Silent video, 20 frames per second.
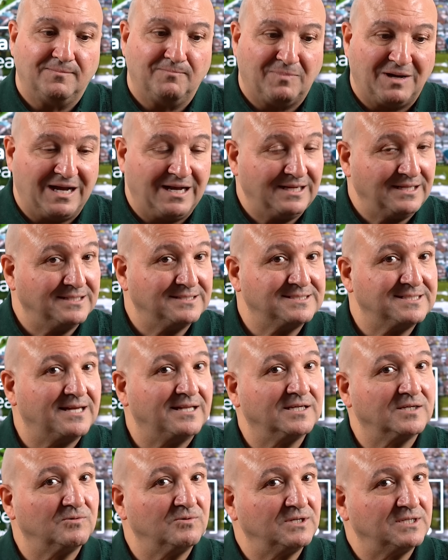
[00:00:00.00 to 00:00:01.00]
Buying and
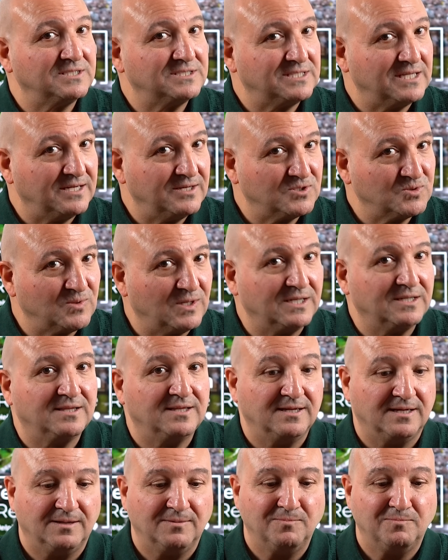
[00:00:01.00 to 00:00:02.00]
selling real estate is one
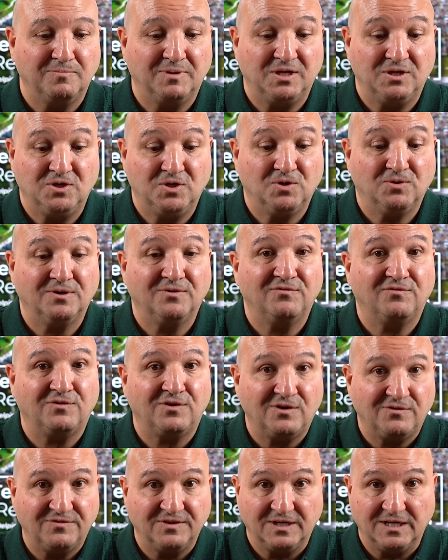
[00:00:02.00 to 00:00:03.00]
thing, but you're
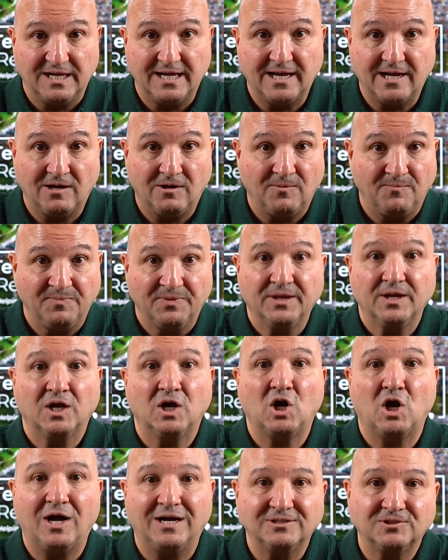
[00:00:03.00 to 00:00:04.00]
involving now
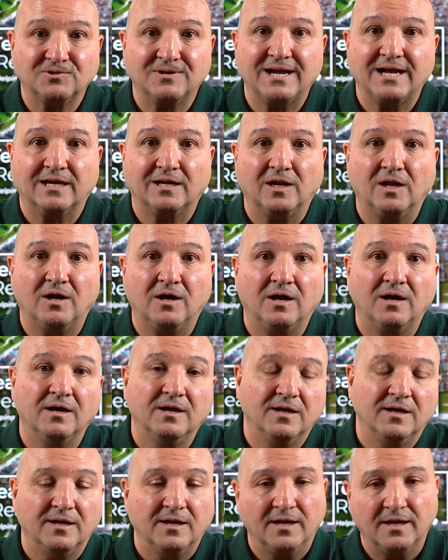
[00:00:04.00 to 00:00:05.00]
contract law,
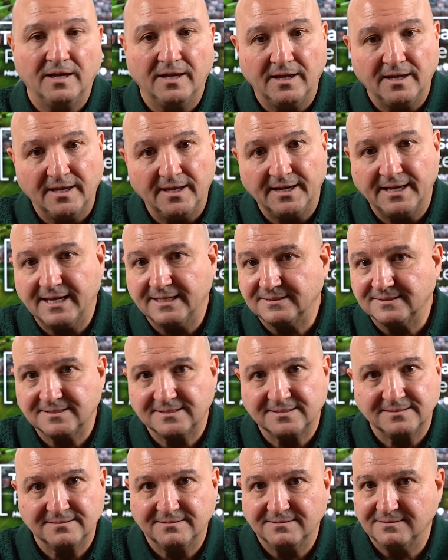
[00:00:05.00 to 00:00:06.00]
and
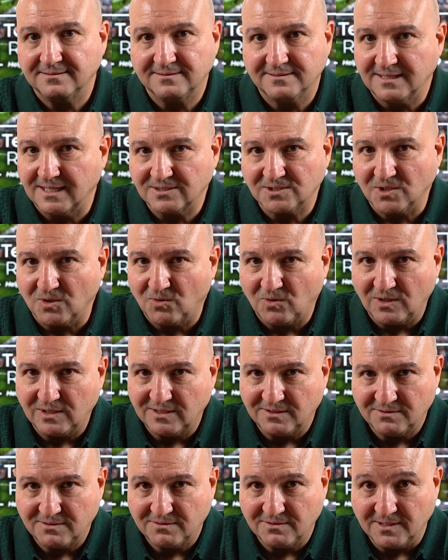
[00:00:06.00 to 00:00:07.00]
that's that's a whole
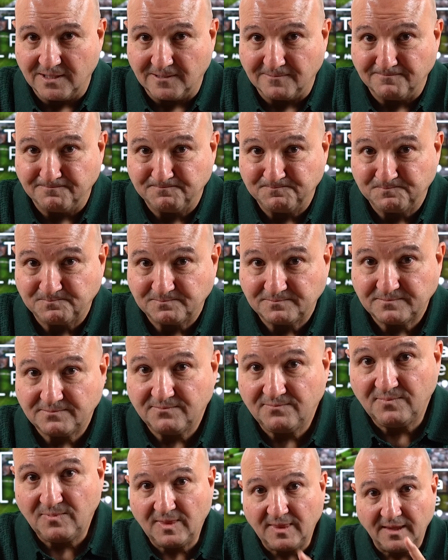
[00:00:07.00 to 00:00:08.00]
other thing
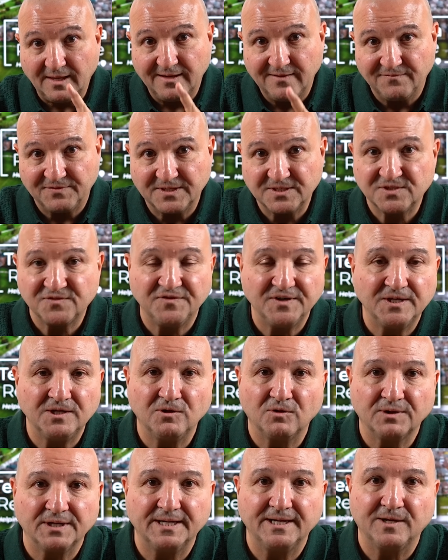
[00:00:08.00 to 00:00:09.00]
this
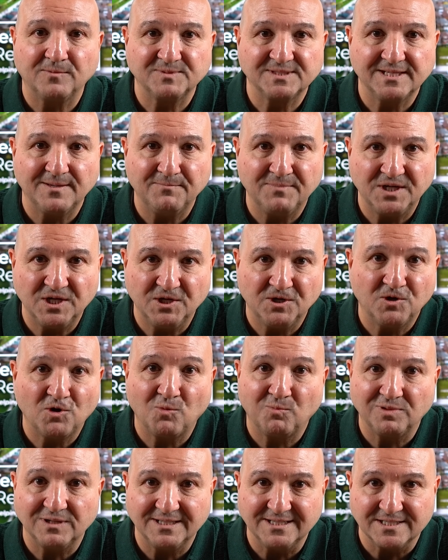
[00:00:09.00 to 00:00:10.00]
video can help somebody you
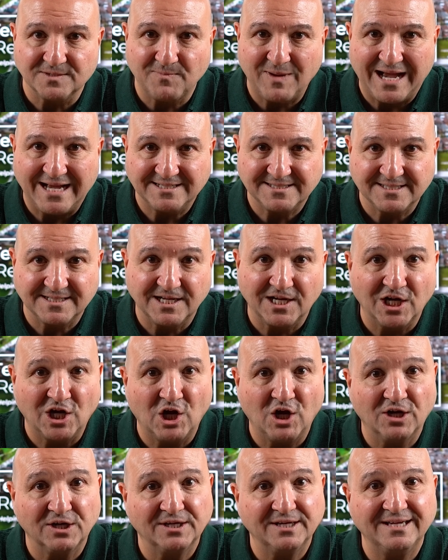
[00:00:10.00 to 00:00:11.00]
know, please pass it
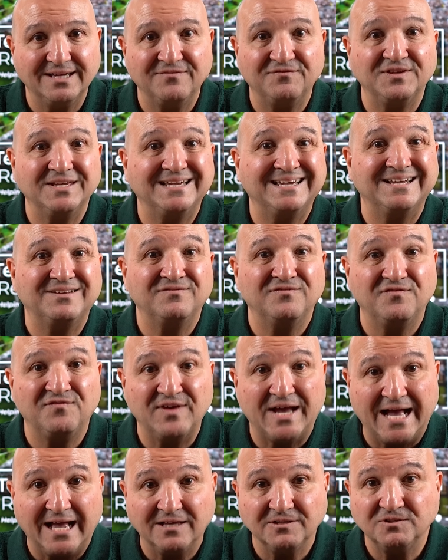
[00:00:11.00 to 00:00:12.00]
along. If you get
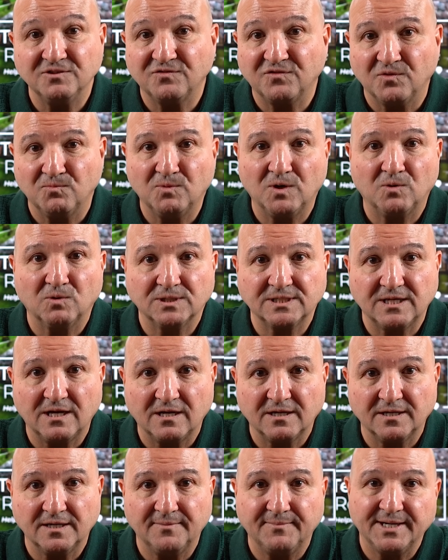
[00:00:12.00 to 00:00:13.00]
value from what we're
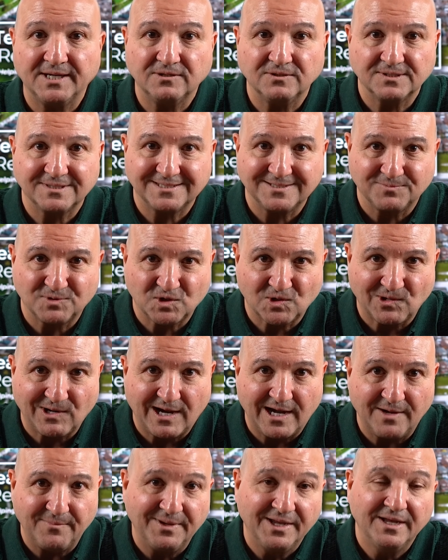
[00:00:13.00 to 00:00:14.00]
talking about, subscribe.